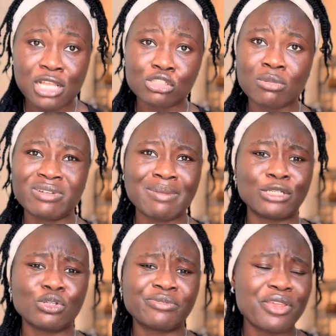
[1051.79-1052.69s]
Some of them are
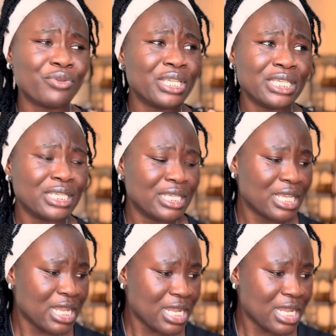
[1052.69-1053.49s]
just very,